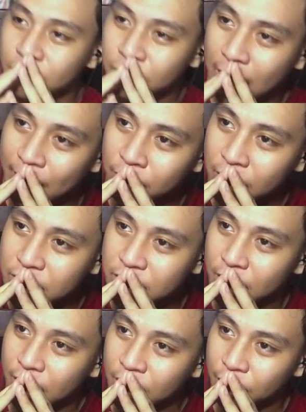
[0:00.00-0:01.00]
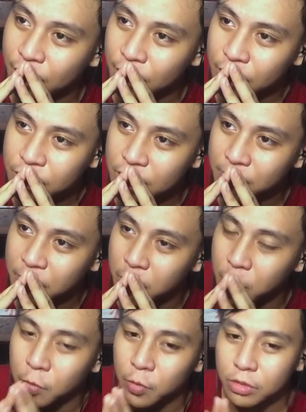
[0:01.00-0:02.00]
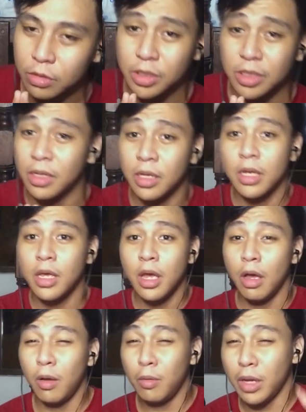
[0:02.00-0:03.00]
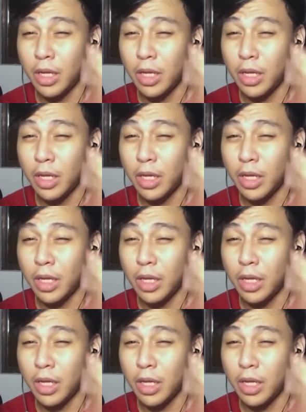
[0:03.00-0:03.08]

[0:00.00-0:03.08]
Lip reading: I'm listening. You seem cool. Oh, I